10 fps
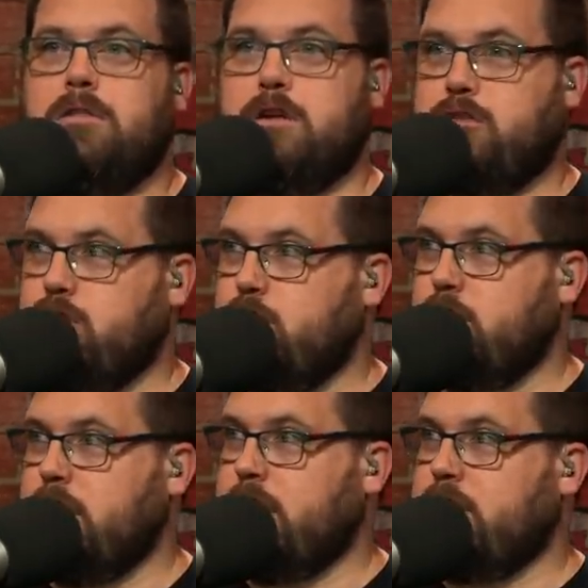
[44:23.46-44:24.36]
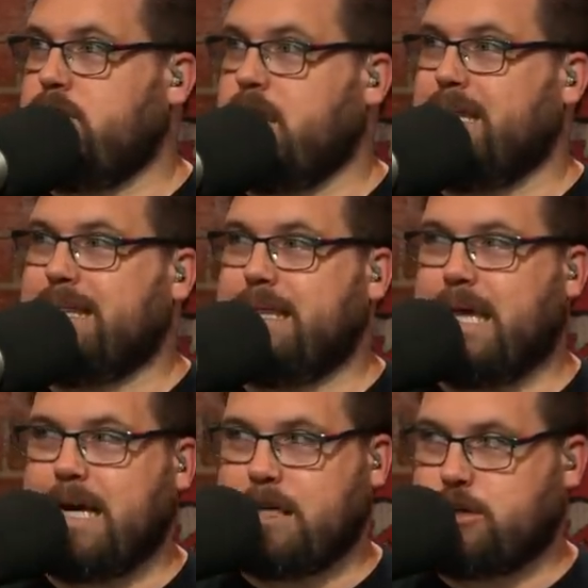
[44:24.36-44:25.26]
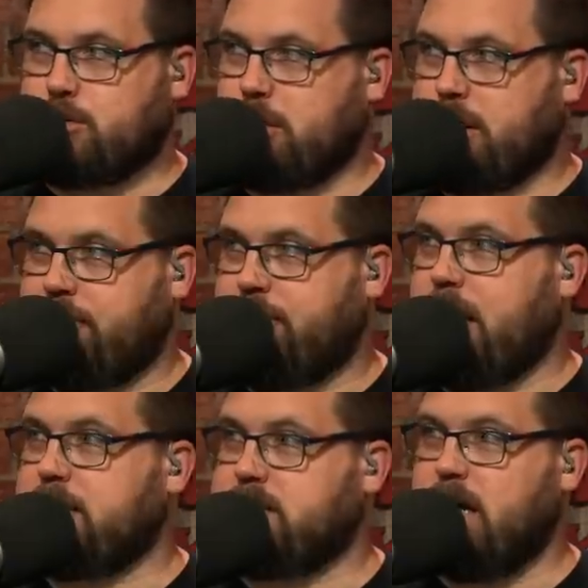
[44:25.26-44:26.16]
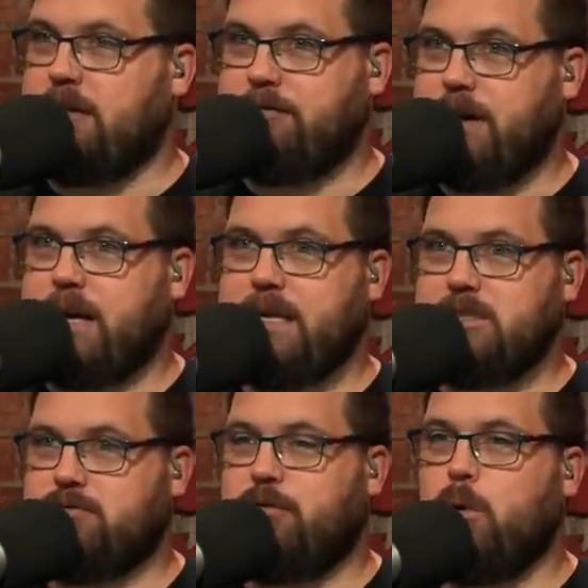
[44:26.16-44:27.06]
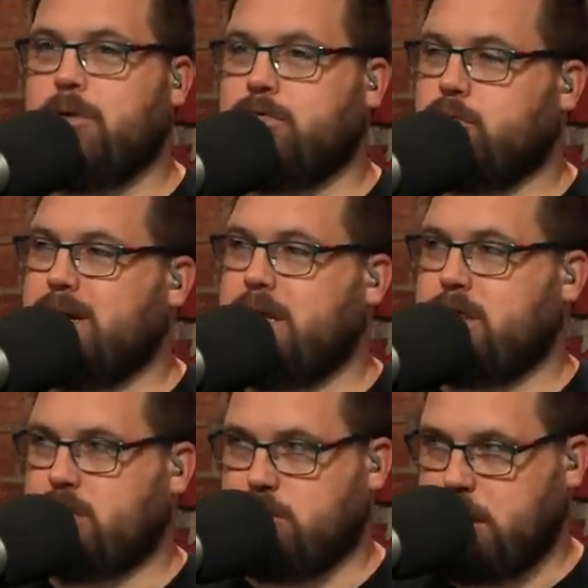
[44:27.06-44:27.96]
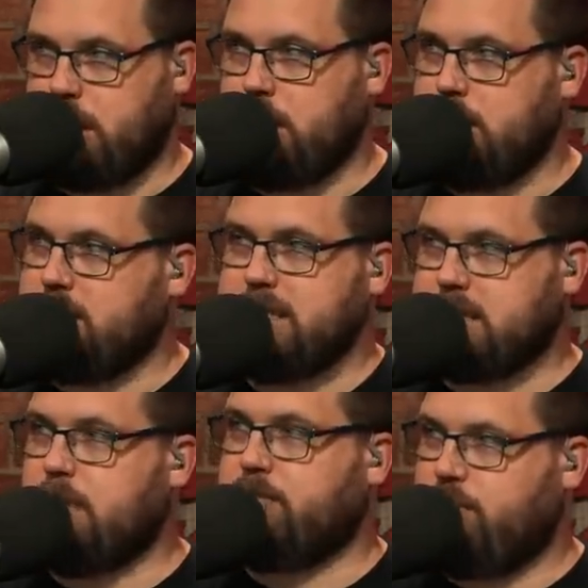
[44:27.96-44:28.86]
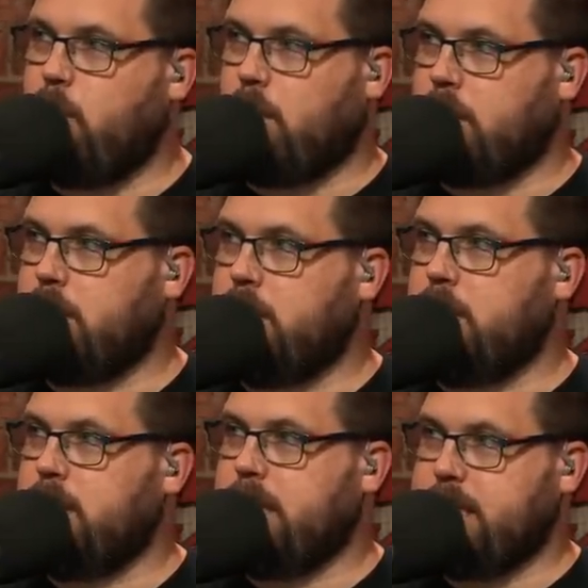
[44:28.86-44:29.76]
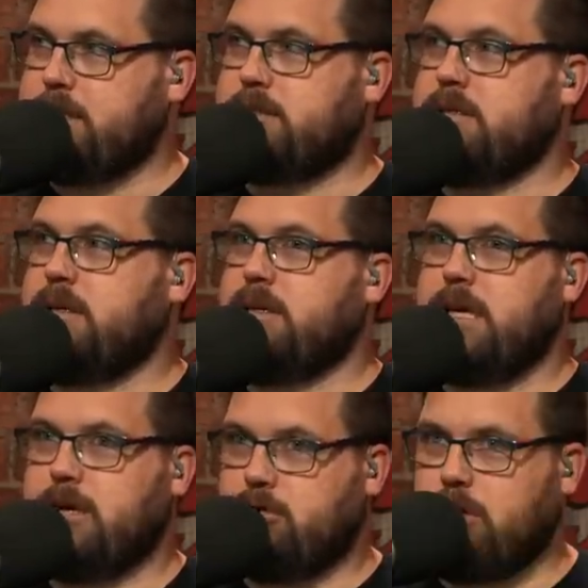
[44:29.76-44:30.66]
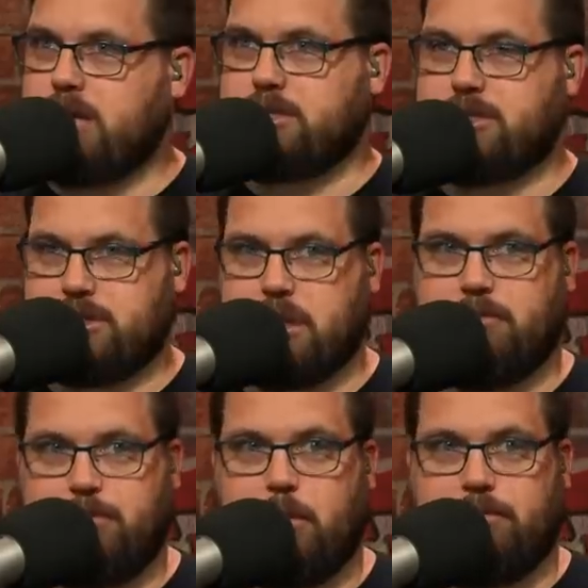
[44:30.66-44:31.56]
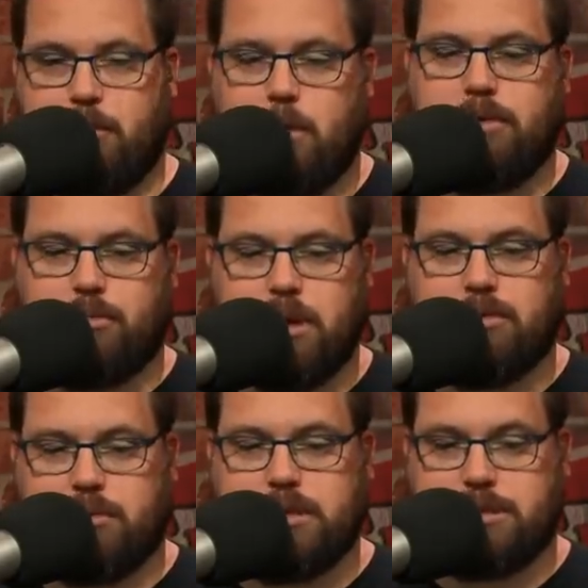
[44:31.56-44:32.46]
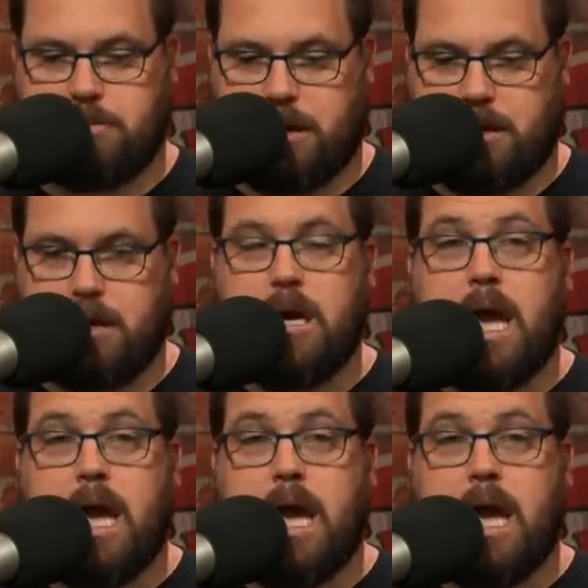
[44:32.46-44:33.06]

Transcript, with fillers: the dude is electric fast. Not fast. He's 4.33. He's not sub-4. He crushed sub-4. 4.33 speed.